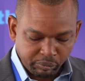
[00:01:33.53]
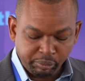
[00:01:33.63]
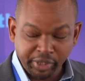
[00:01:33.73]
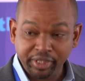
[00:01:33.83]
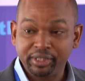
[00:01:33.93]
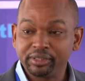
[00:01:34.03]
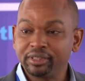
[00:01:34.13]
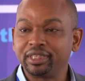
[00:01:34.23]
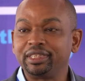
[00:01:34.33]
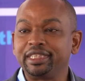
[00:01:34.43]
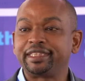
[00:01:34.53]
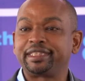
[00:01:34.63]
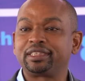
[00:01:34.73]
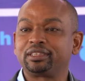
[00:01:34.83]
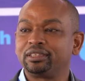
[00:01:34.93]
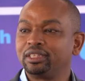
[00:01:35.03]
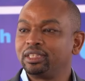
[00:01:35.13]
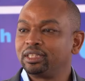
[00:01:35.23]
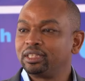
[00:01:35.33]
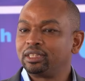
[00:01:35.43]
been in this
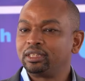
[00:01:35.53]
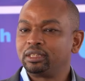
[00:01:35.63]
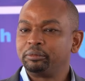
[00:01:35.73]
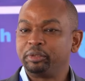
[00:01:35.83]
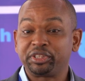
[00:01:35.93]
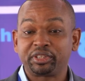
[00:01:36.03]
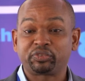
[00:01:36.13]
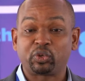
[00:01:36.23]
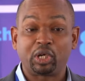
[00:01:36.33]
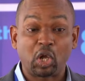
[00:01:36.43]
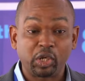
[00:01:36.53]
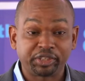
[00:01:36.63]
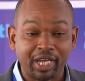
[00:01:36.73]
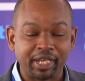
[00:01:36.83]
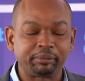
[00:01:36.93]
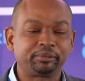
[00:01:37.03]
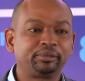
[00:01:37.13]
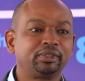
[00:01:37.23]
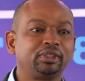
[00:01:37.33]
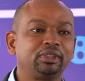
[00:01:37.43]
business for a long time,
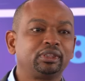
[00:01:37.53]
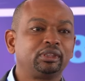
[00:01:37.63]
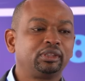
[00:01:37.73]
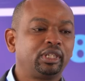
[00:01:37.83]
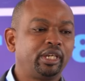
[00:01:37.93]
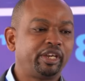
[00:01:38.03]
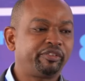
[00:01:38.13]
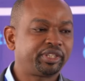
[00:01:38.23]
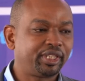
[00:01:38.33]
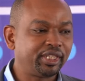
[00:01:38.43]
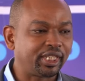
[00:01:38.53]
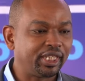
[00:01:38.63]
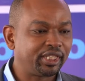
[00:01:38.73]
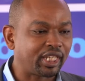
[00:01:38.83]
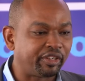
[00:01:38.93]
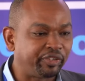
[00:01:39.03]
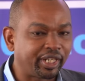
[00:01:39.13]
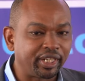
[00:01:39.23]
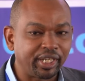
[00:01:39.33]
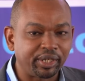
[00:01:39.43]
ever since the East
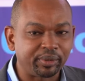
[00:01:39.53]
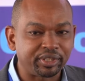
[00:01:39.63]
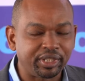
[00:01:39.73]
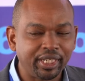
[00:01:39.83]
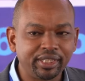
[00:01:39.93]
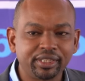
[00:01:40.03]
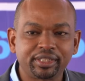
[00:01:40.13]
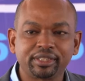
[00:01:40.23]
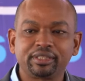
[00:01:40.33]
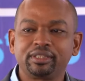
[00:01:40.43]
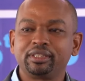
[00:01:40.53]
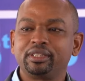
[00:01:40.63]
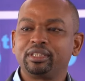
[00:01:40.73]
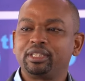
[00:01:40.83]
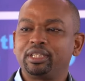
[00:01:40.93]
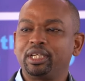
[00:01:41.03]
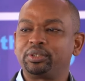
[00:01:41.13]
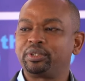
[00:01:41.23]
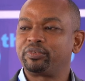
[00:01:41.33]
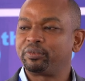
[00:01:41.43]
African Airways days and
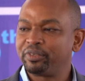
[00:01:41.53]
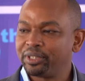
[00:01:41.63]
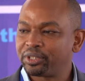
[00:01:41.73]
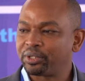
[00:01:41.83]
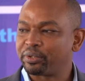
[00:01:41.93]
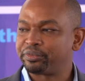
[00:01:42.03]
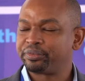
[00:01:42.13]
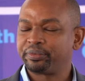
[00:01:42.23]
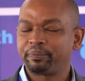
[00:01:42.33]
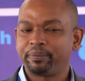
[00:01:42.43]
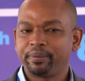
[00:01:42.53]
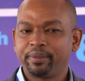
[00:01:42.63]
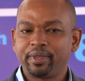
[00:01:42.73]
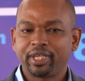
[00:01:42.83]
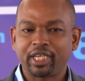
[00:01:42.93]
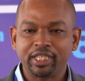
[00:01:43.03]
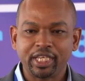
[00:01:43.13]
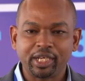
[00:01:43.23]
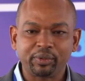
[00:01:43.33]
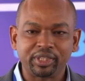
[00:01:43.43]
to the formation of Kenya
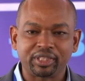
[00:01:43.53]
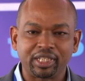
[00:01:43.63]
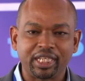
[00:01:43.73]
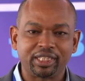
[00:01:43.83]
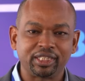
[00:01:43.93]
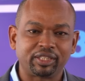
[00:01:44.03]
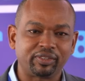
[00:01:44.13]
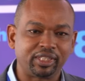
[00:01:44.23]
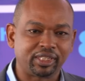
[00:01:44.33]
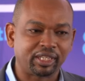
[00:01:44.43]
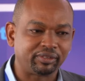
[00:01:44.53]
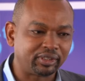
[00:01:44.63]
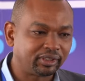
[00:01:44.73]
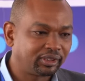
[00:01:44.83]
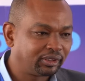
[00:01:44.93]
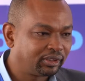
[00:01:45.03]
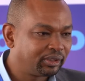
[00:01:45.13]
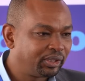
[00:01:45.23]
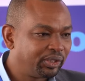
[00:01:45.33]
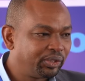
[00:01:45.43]
Airways in 1977.
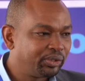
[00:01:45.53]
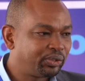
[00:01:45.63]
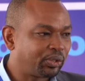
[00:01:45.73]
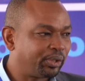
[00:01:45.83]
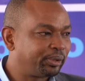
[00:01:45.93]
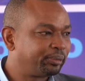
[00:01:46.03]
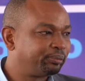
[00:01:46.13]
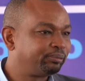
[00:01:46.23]
So